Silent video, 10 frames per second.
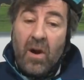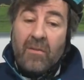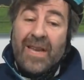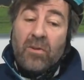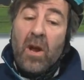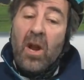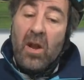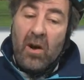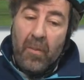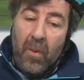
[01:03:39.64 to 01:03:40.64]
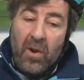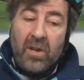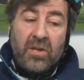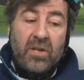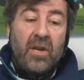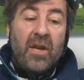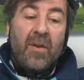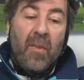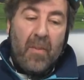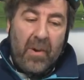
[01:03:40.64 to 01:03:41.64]
I was at quite a low point
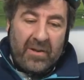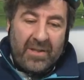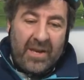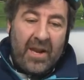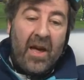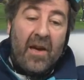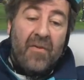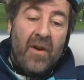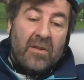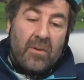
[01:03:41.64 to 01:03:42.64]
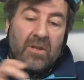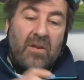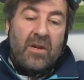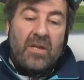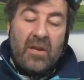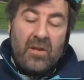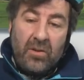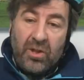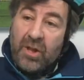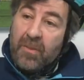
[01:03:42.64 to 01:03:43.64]
in my personal life, so I was going down
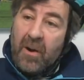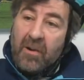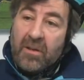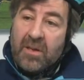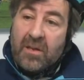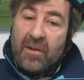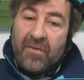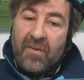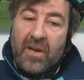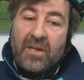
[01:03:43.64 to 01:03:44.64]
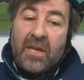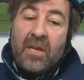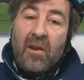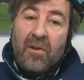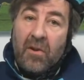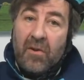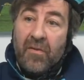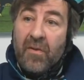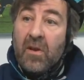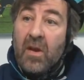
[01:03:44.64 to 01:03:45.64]
YouTube holes of finding
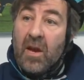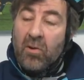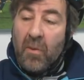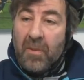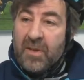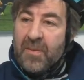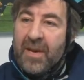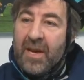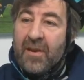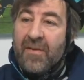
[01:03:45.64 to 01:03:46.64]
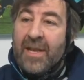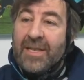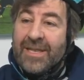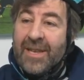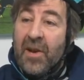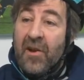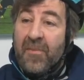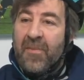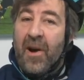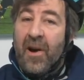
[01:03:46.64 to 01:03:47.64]
lucrative uh, corporate speaking events of,
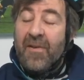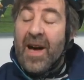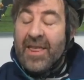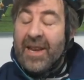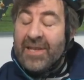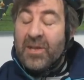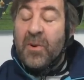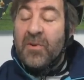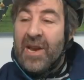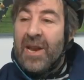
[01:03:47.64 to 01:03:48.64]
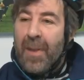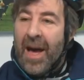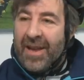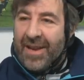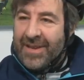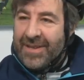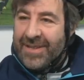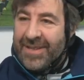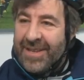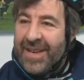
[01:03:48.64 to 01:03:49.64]
of, athletes who are really bad at
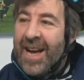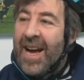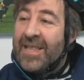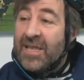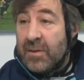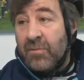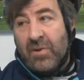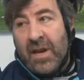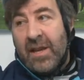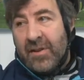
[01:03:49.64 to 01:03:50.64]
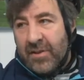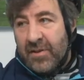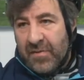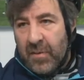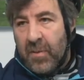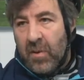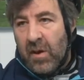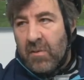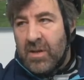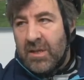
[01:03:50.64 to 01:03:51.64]
it, and there's some really good
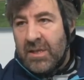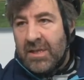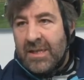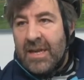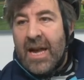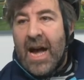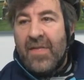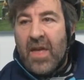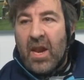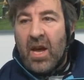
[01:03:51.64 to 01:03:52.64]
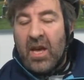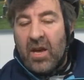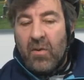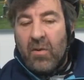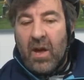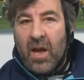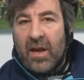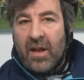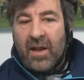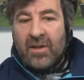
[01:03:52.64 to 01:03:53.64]
footballer ones. And then I
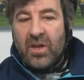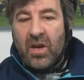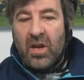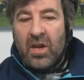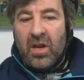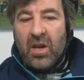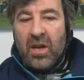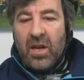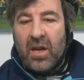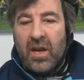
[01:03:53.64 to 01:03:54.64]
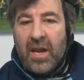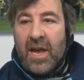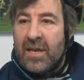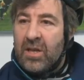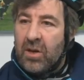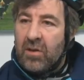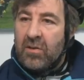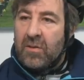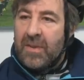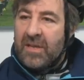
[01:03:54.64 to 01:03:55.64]
uh, clicked on uh, an Eddie
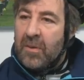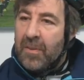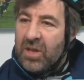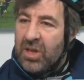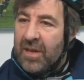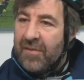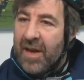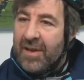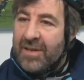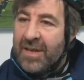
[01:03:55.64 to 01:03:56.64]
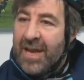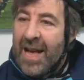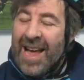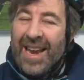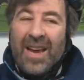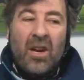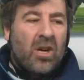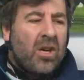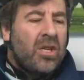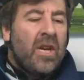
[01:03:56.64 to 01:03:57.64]
Jones Mitsubishi event, and like I
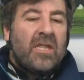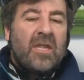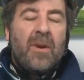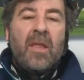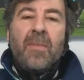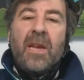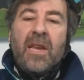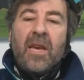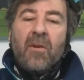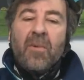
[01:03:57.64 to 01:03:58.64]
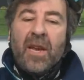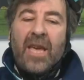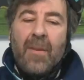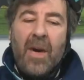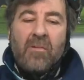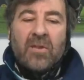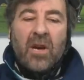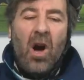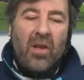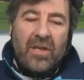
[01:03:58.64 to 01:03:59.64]
heard someone in the media when it came out was
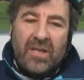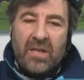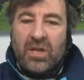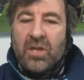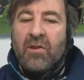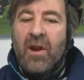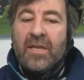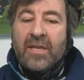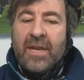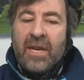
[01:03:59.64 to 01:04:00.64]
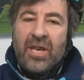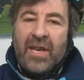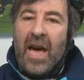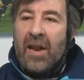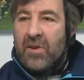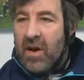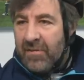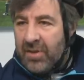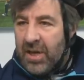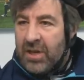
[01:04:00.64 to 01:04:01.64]
like, "Oh, this is a disgrace. You can't have a
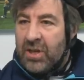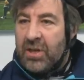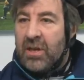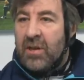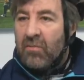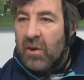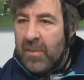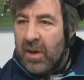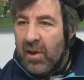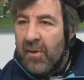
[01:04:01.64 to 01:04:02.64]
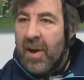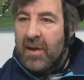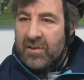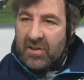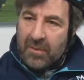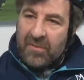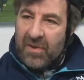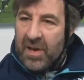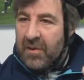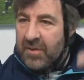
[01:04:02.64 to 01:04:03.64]
conversation in a rugby clubhouse and someone
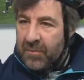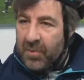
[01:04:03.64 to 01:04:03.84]
videos